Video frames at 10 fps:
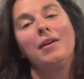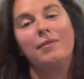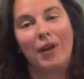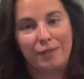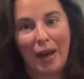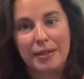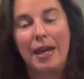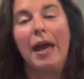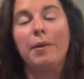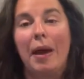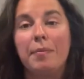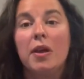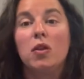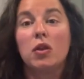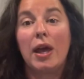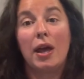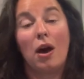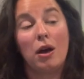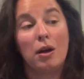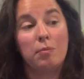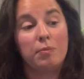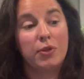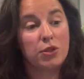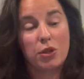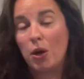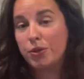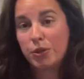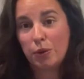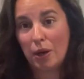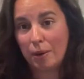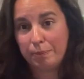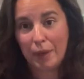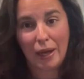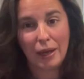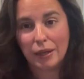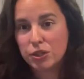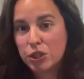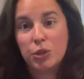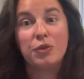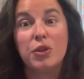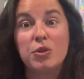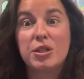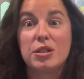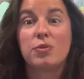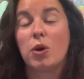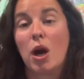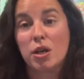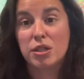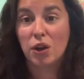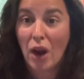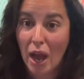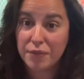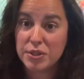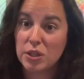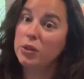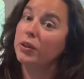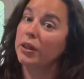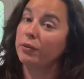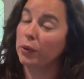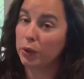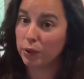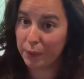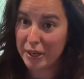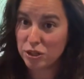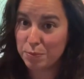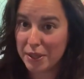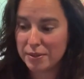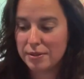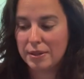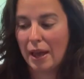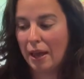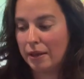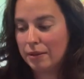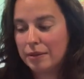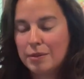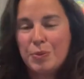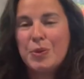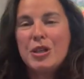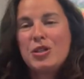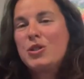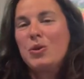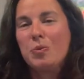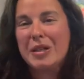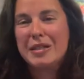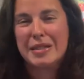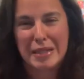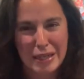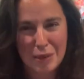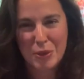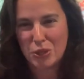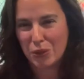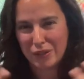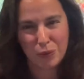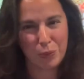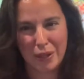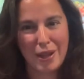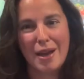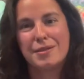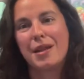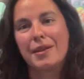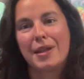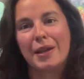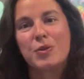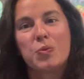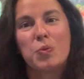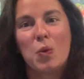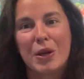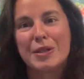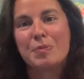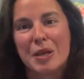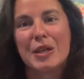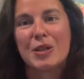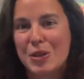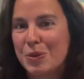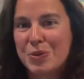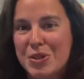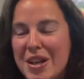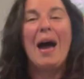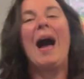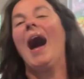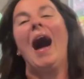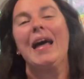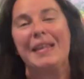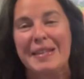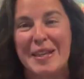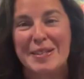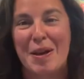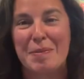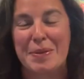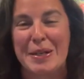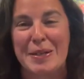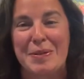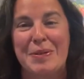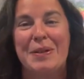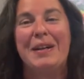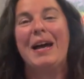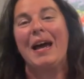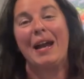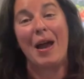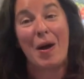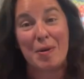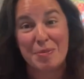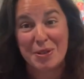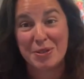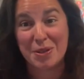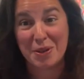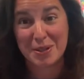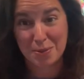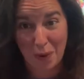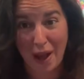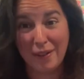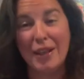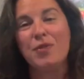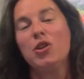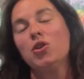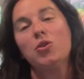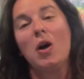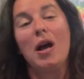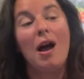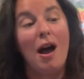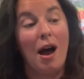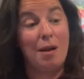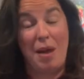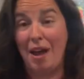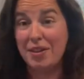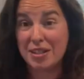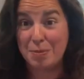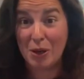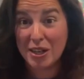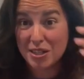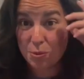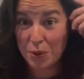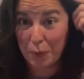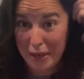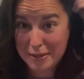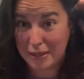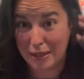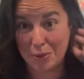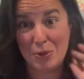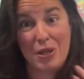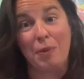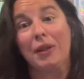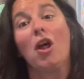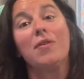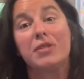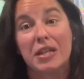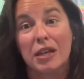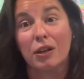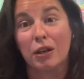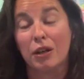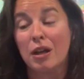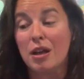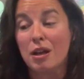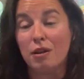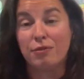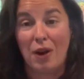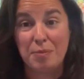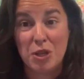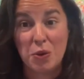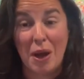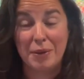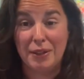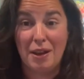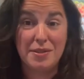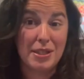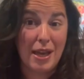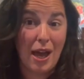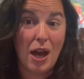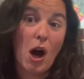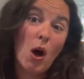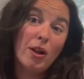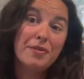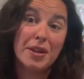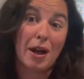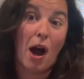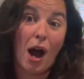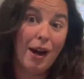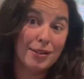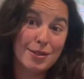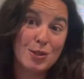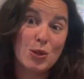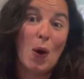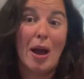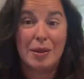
Fun fact. Anyway, there's also a slew of uses for arts and crafts, including floral arrangements that we see and we don't even realize that that's what is being used. I think that's all pretty cool, and I hope you do as well. If you have experience with raising emus, I would love to hear from you. I would love to get all of the cons. So I